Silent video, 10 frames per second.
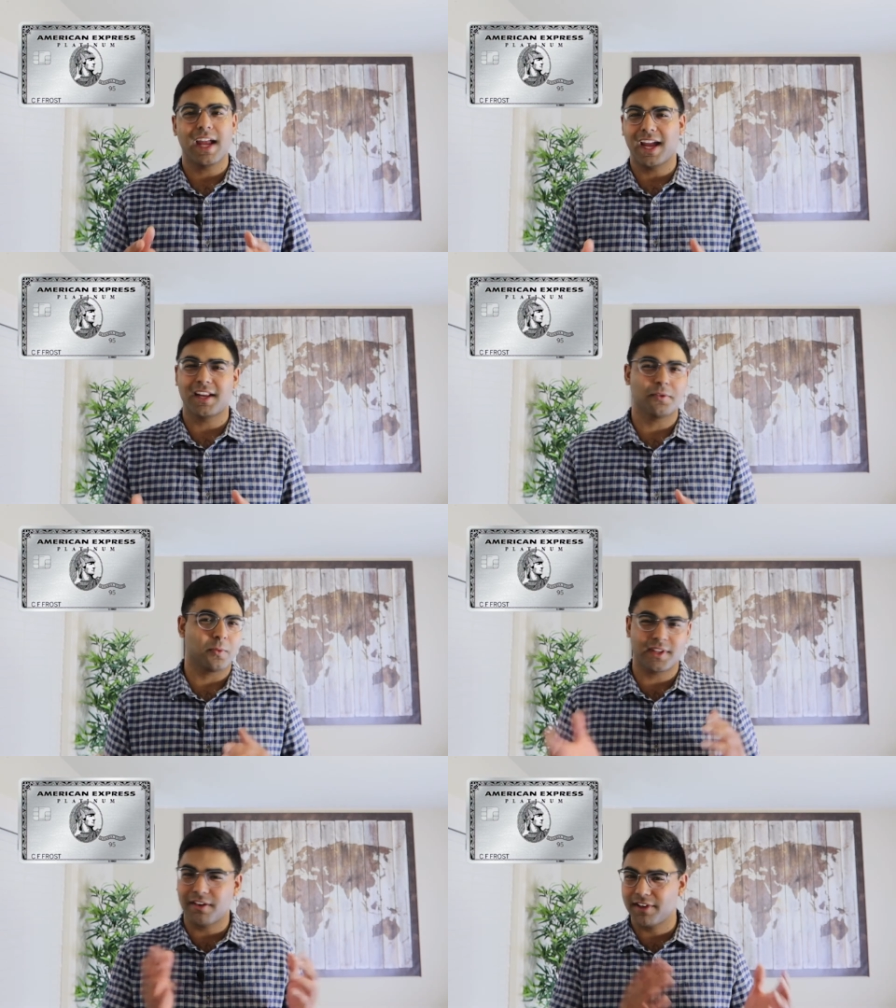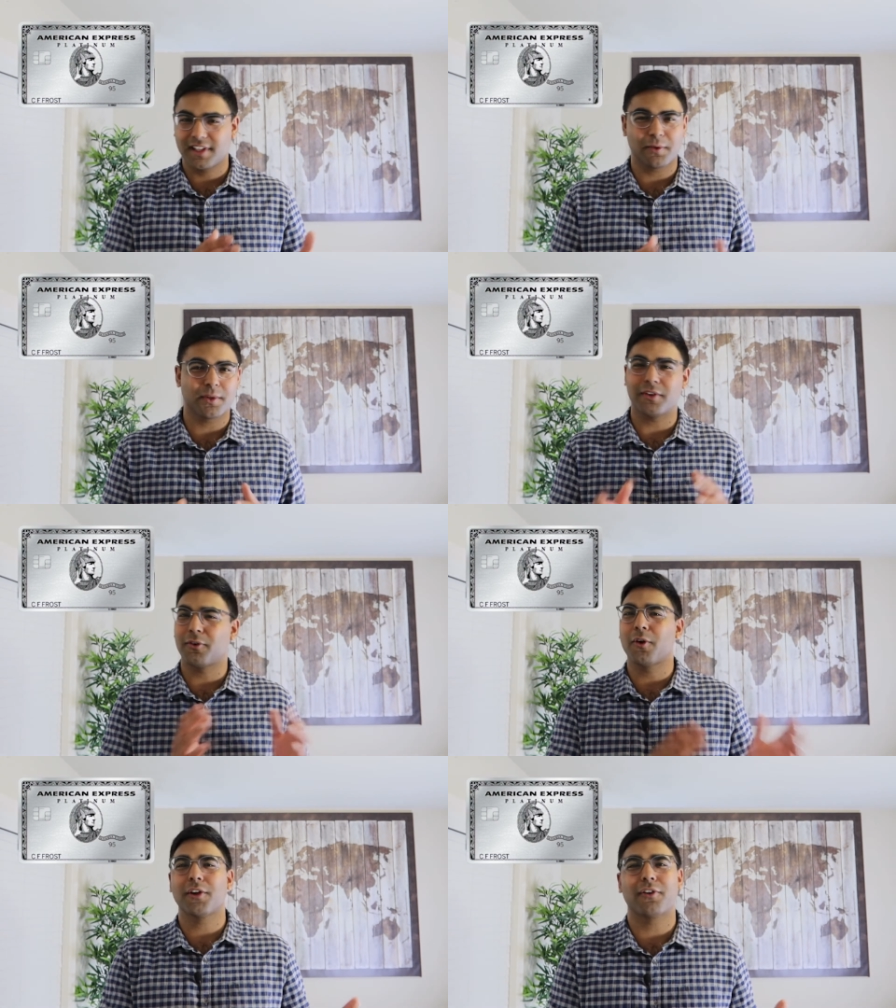and with everything with the
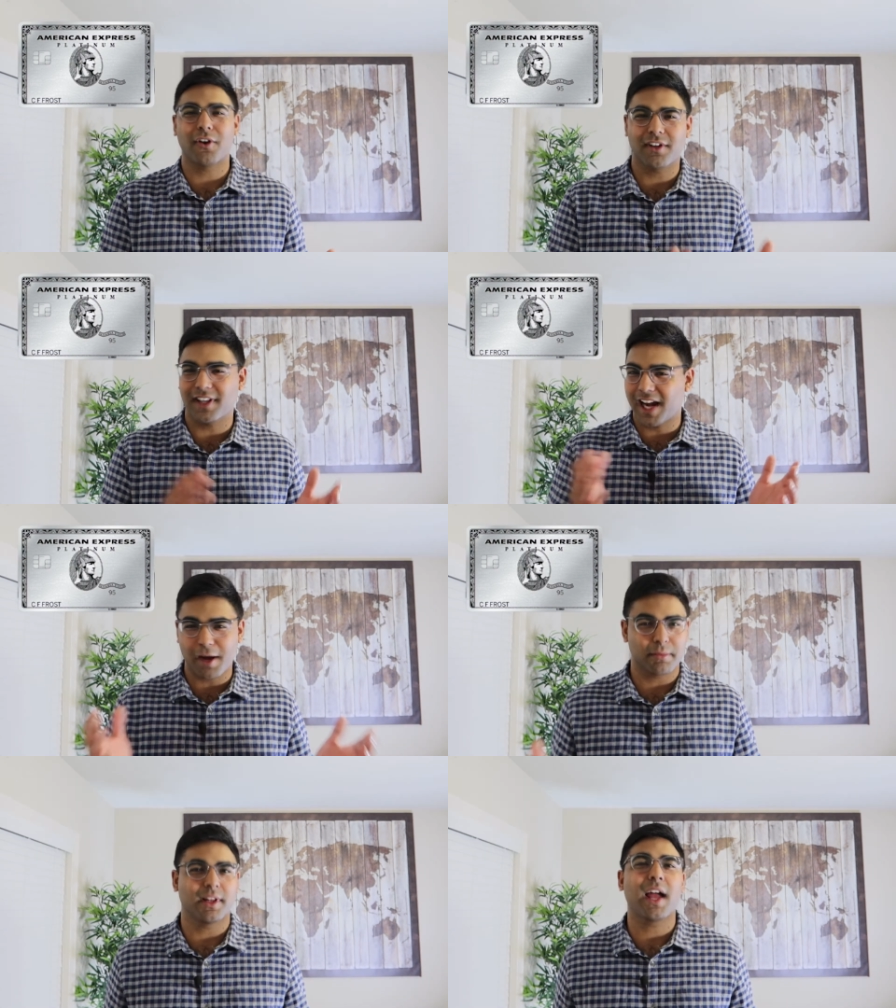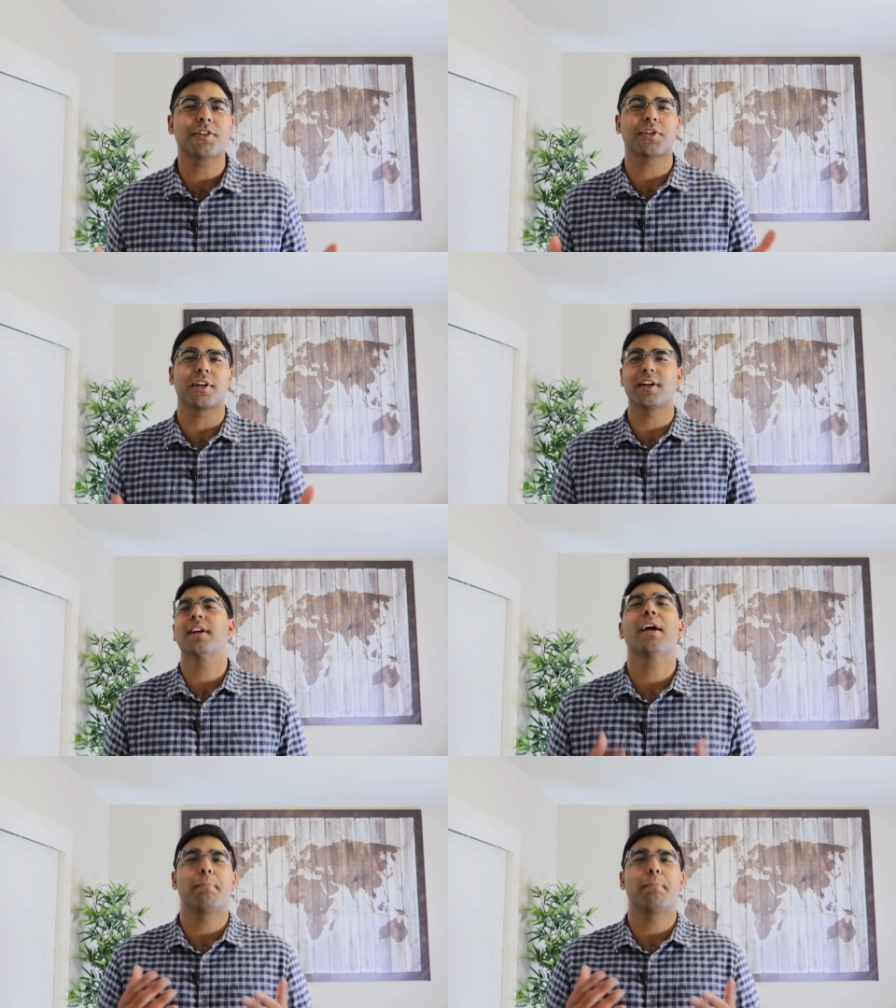Rona that happened last year,